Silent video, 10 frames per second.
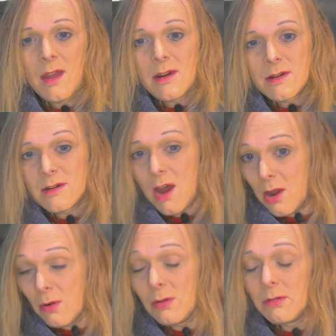
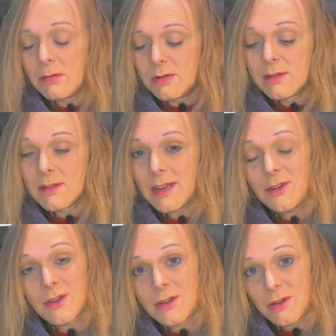know that
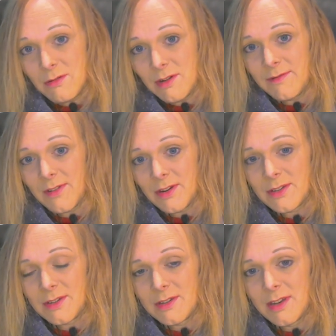two
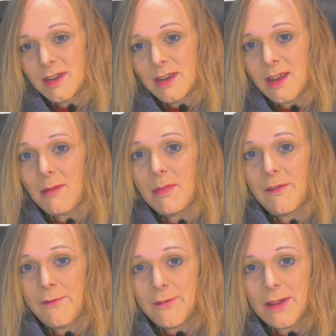devices can be
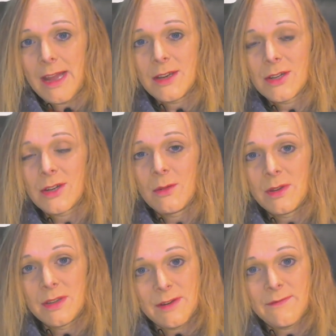flashed
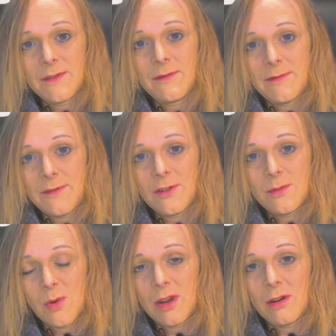with different
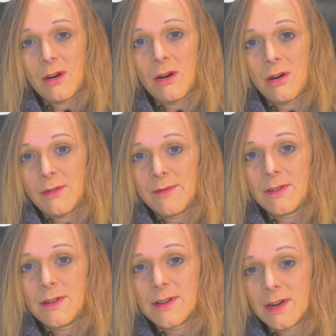firmware
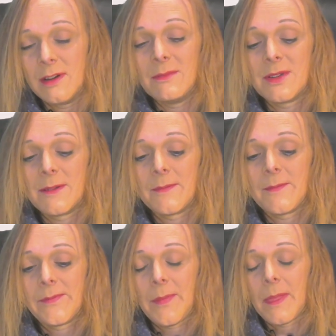oftentimes.
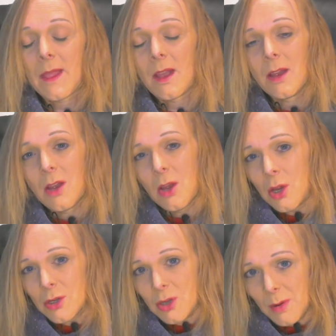
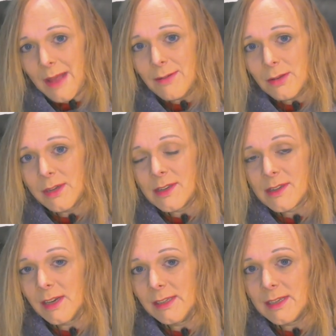So we'll have a look
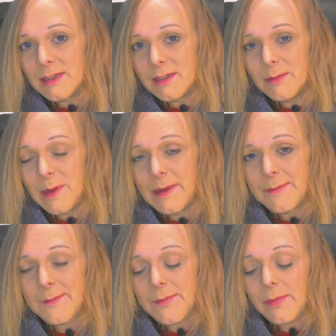inside this in a bit
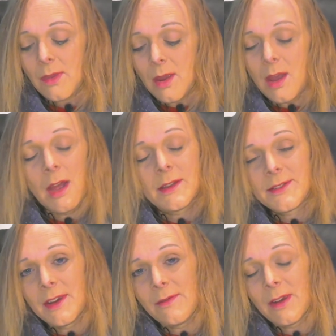and
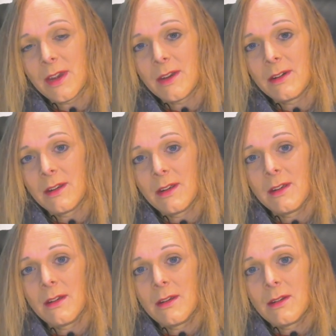see if we can
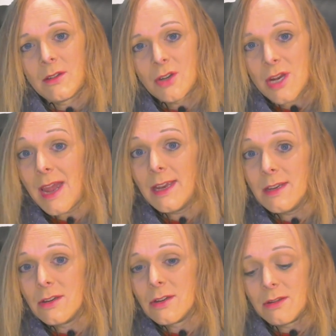
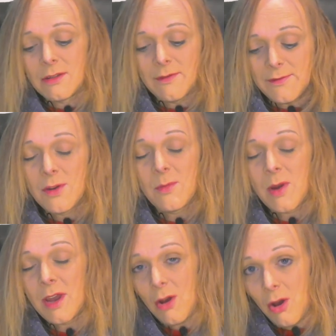change the
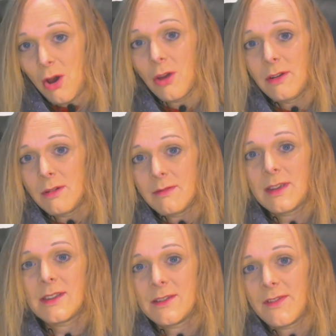firmware on
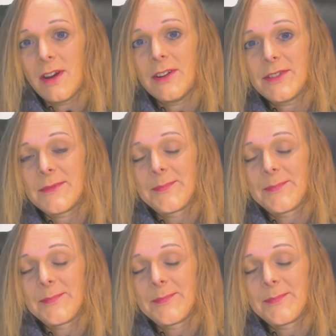this device,